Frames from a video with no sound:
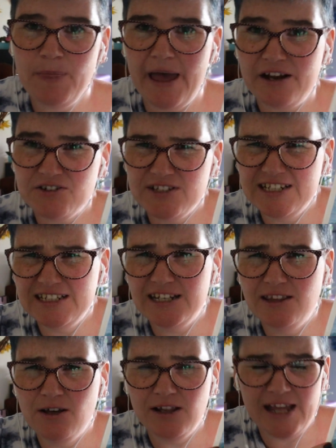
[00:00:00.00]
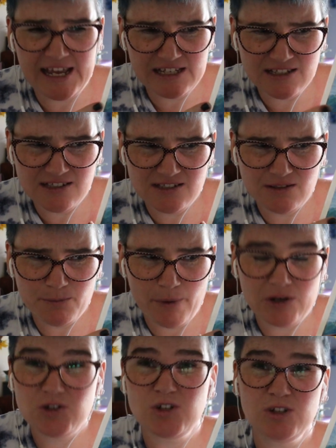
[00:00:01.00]
actually did the layers
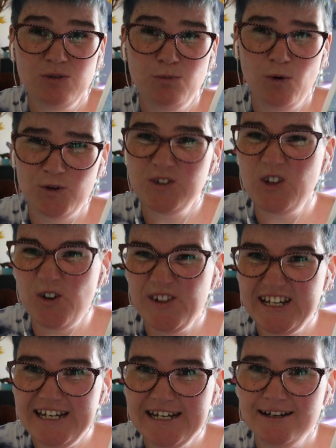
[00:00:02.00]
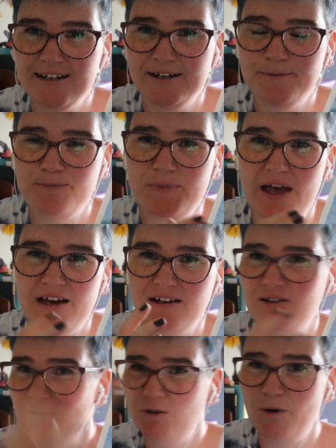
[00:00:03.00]
much more slowly
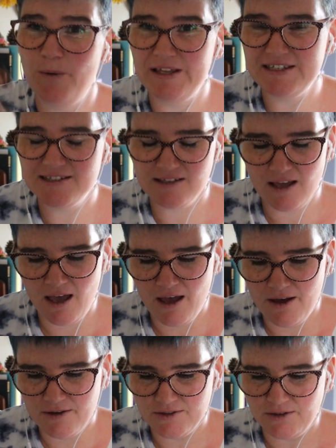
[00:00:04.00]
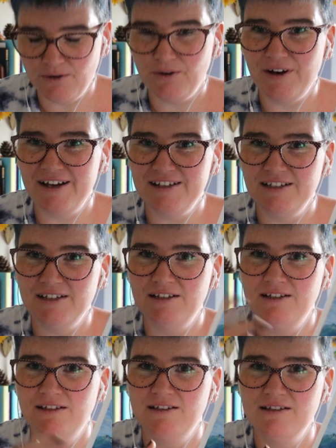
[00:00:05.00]
and all at once. So I did
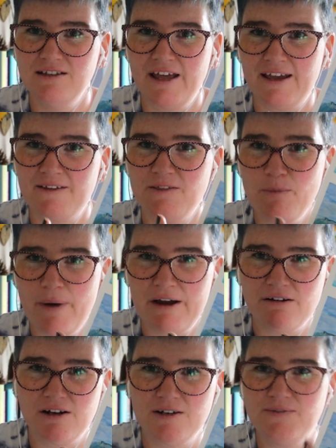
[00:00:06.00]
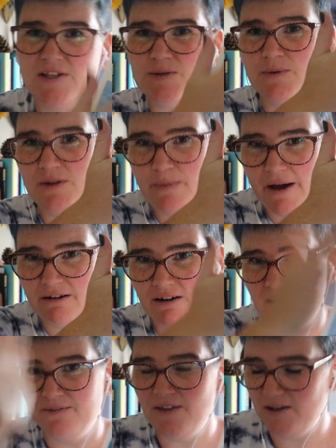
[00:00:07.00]
like the background of this one, the
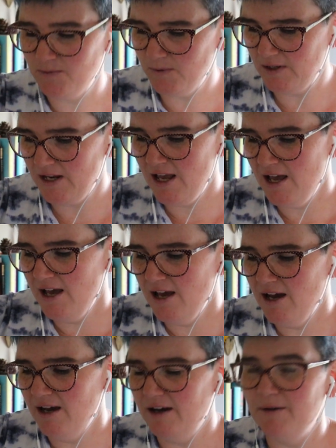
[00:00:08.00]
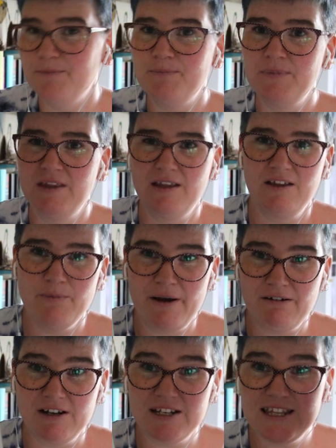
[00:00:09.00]
background of this one, and the
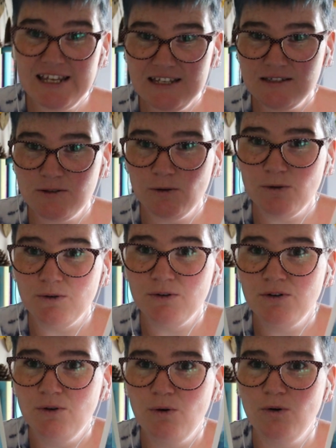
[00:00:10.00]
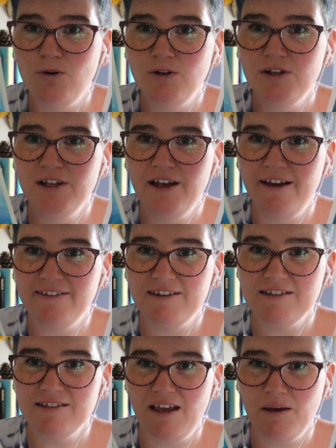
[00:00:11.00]
background of these 2 all at the
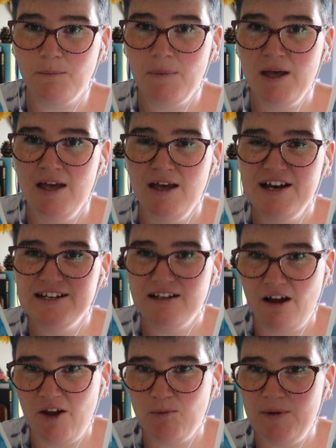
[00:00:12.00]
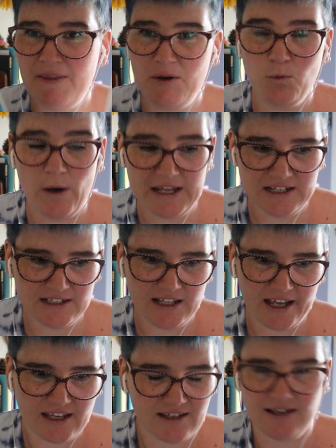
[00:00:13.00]
same time, and then waited
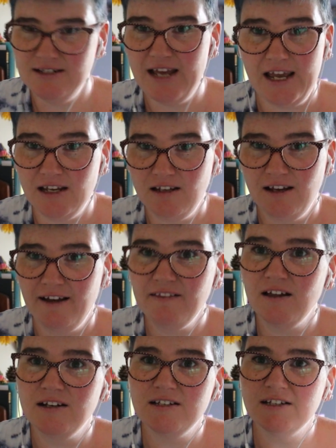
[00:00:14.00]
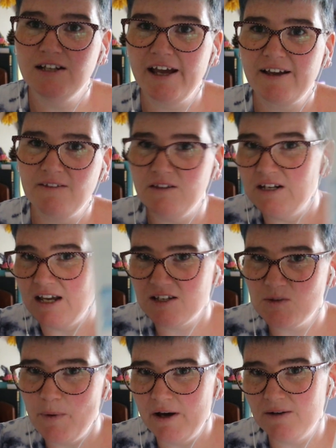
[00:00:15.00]
like a day and then did like the
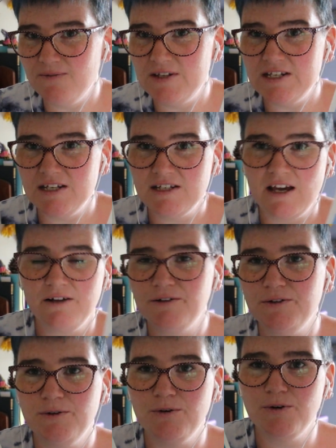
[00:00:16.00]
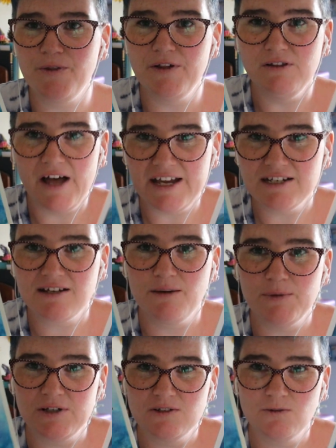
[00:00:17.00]
next part of the detail or the light
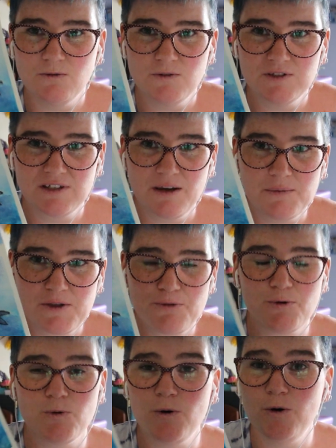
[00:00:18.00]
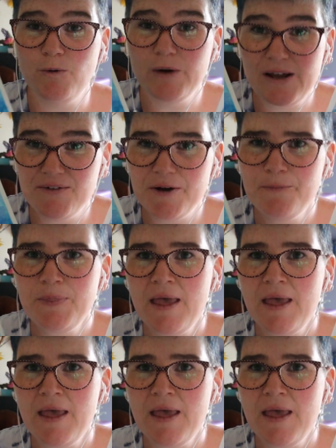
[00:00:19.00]
coming through or whatever